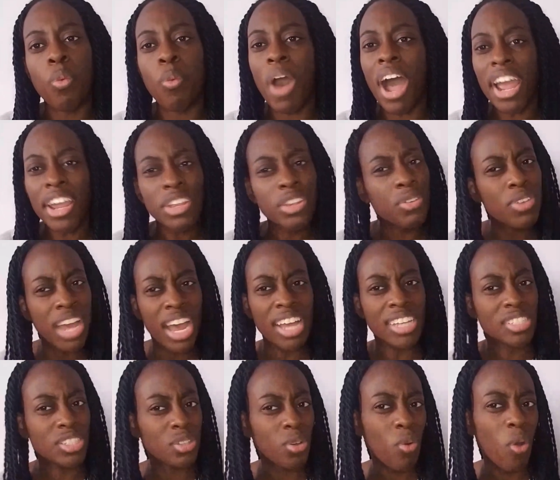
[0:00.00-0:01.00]
Why are you
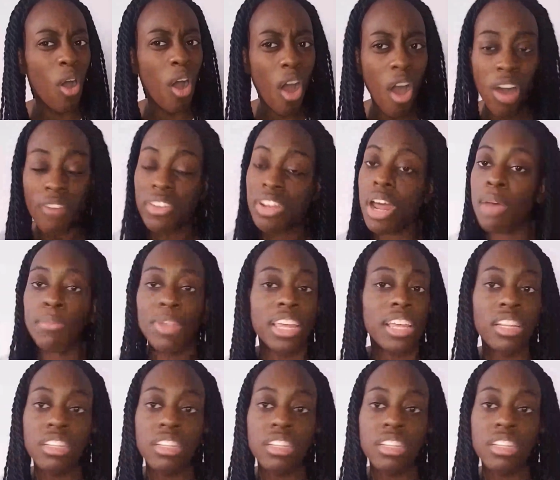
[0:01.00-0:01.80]
guys so on it? I'm like,